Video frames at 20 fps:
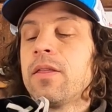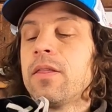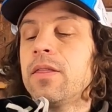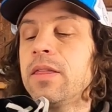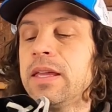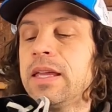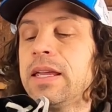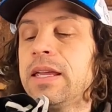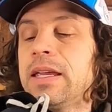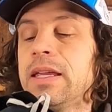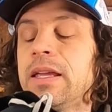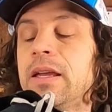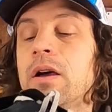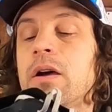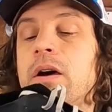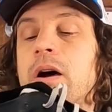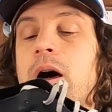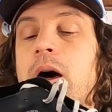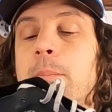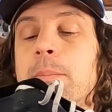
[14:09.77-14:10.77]
The
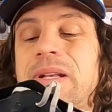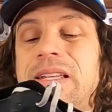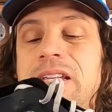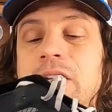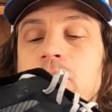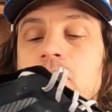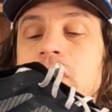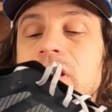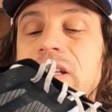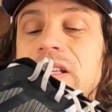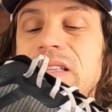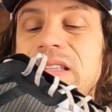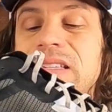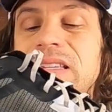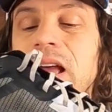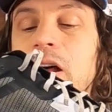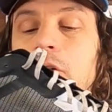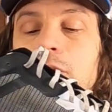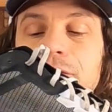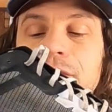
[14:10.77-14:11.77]
material
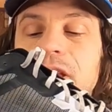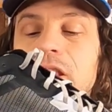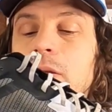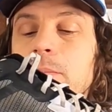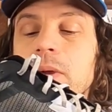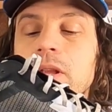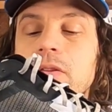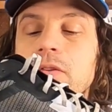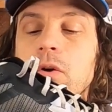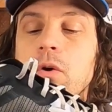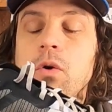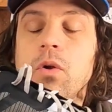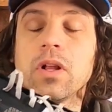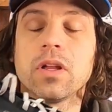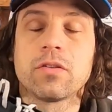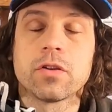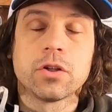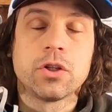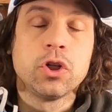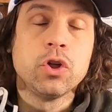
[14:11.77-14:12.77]
itself in the midsole
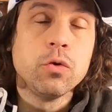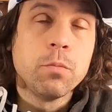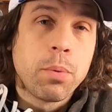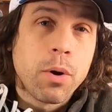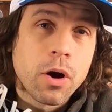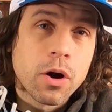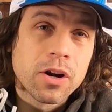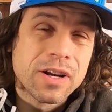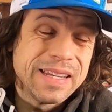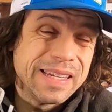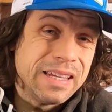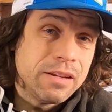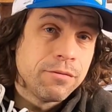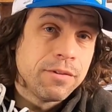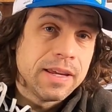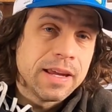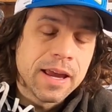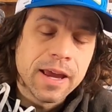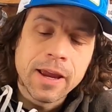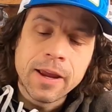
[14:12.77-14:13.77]
is a two-part
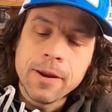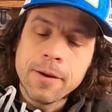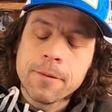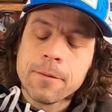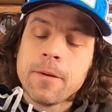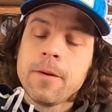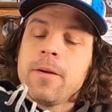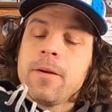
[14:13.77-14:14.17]
EVA.